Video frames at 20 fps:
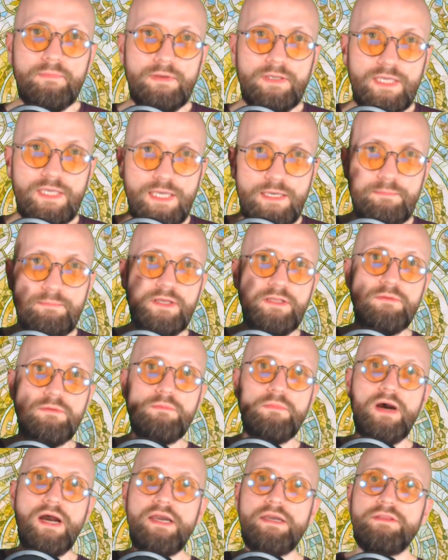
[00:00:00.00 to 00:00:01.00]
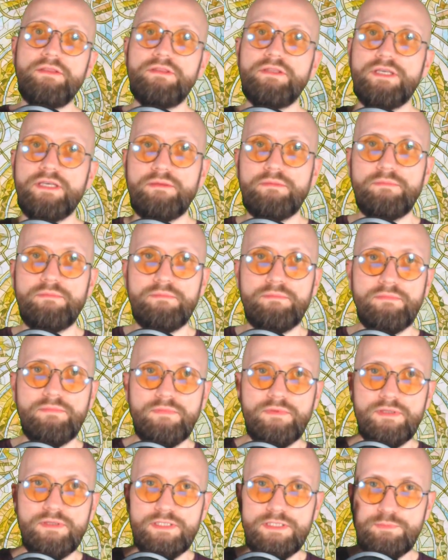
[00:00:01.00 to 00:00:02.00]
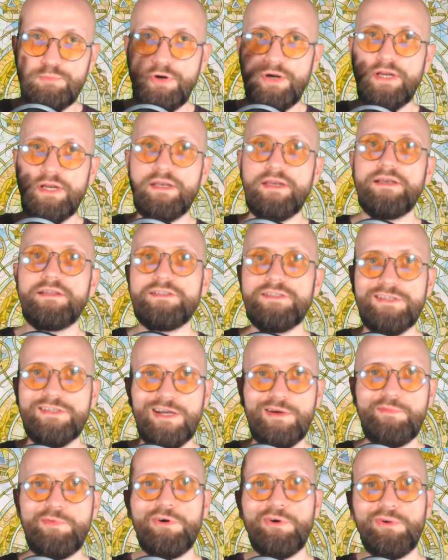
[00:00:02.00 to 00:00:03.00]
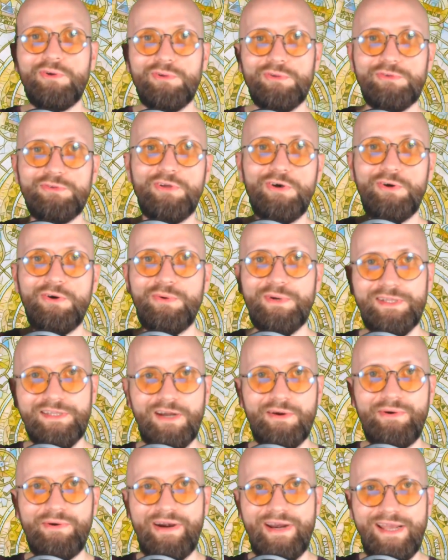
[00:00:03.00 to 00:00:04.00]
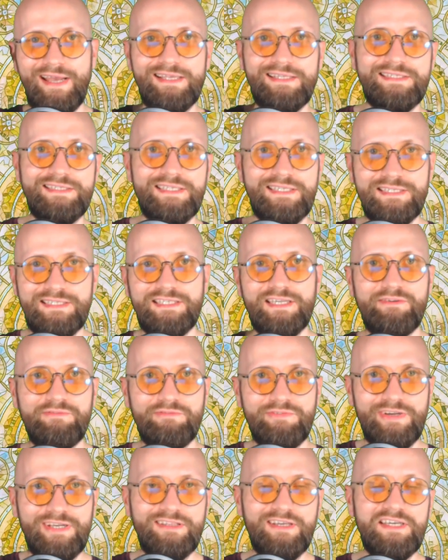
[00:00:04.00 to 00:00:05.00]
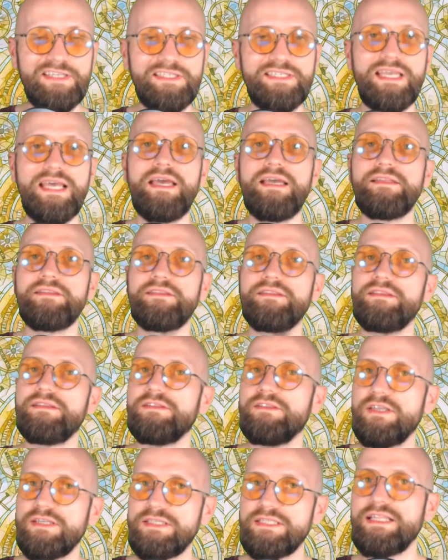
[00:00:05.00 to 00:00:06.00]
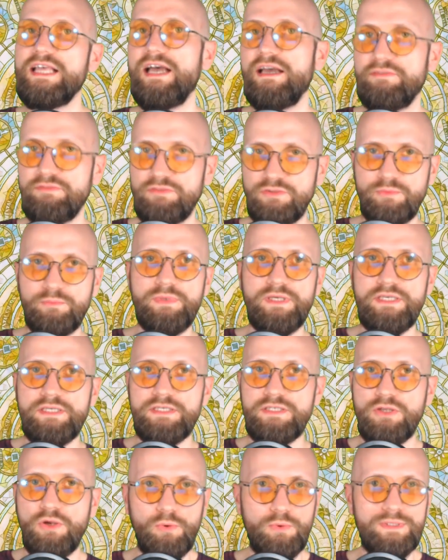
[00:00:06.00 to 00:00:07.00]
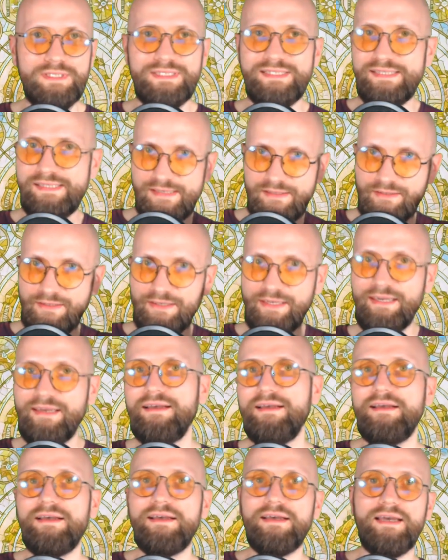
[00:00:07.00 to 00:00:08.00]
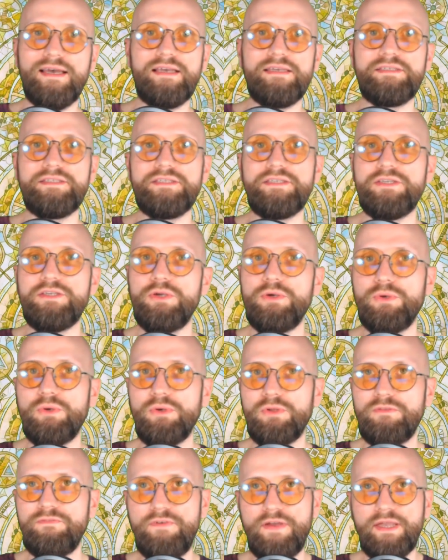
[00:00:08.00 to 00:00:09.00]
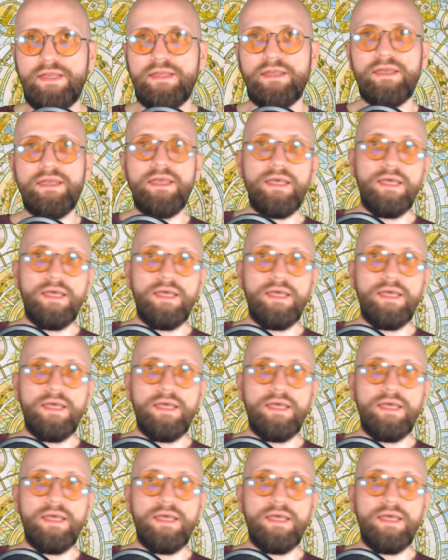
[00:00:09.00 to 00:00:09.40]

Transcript: keep in mind that spring and summer, although in our heads it's something nice, doesn't have to be so Seelie as you could think.